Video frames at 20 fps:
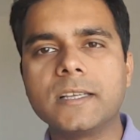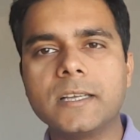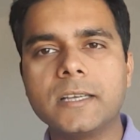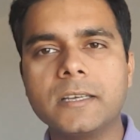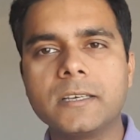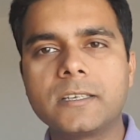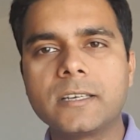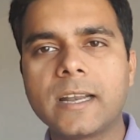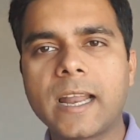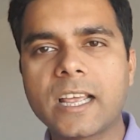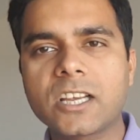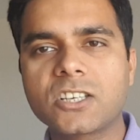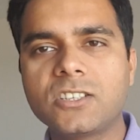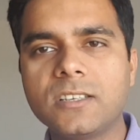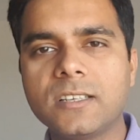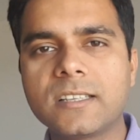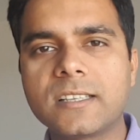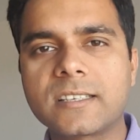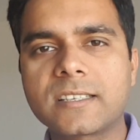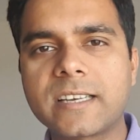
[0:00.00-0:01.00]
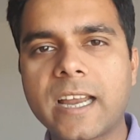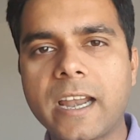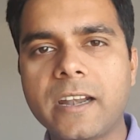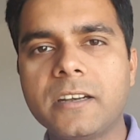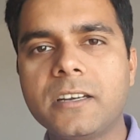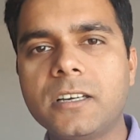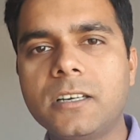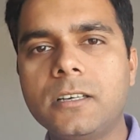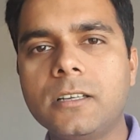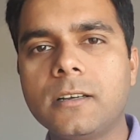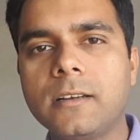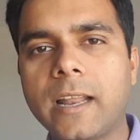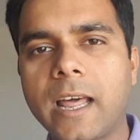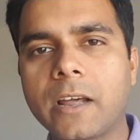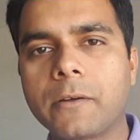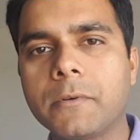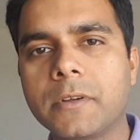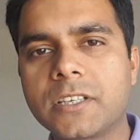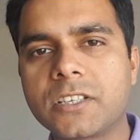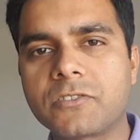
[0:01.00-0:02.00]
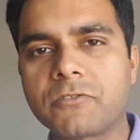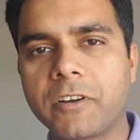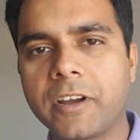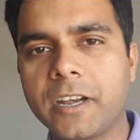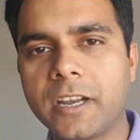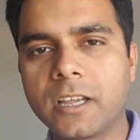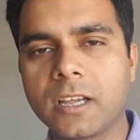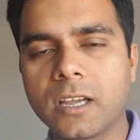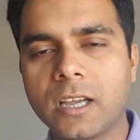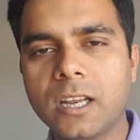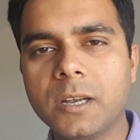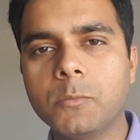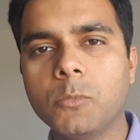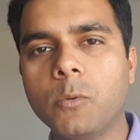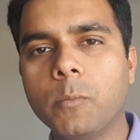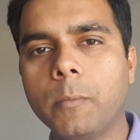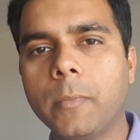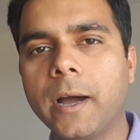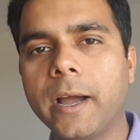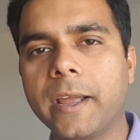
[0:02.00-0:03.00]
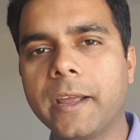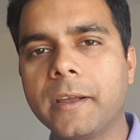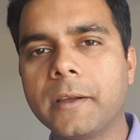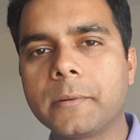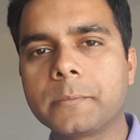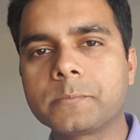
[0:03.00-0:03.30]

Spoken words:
international standard language training in Mumbai.